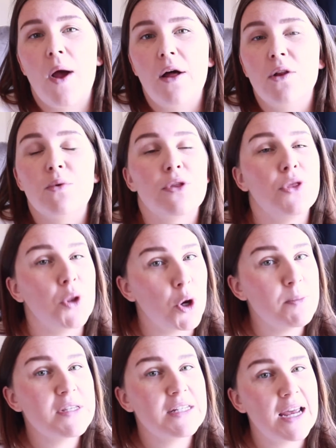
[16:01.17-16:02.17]
well with no
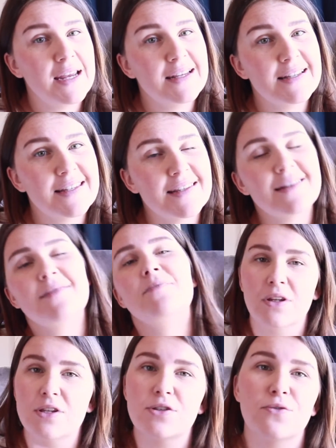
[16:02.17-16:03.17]
mistakes,
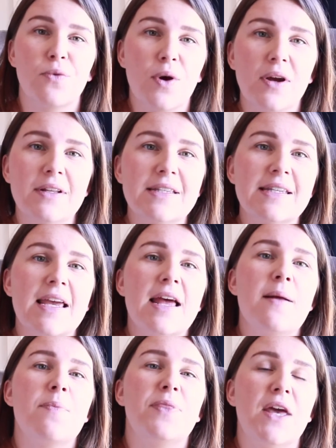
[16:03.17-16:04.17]
a list of words,
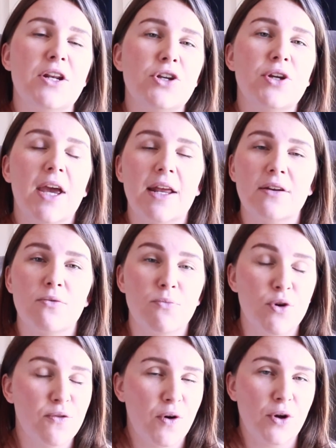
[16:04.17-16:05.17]
then you can
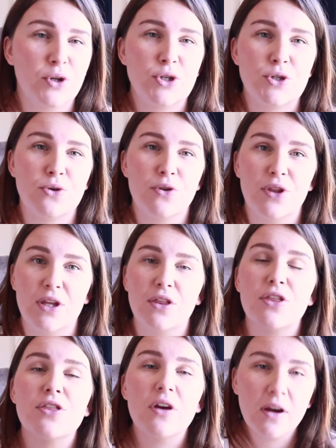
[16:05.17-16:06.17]
move on to the
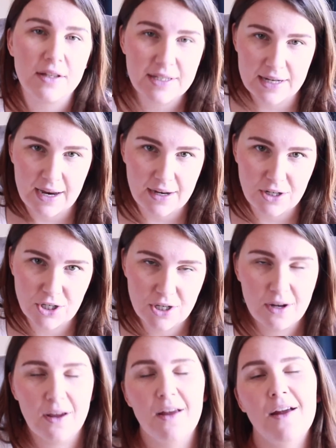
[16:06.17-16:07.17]
3rd
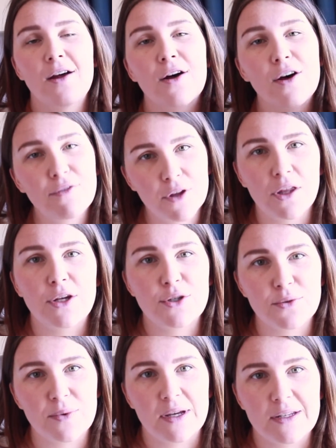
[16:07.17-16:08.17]
stage of learning
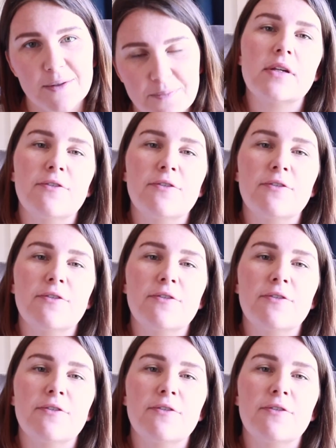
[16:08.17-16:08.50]
to read.